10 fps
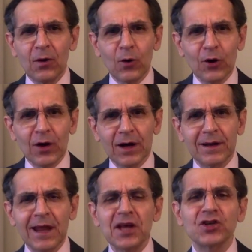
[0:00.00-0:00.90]
or
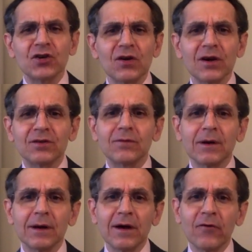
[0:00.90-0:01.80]
national
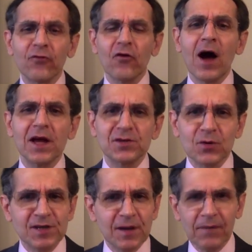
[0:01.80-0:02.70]
fries
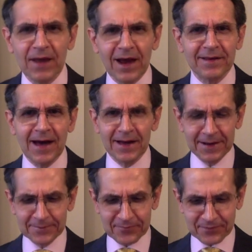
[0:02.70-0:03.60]
or something like that.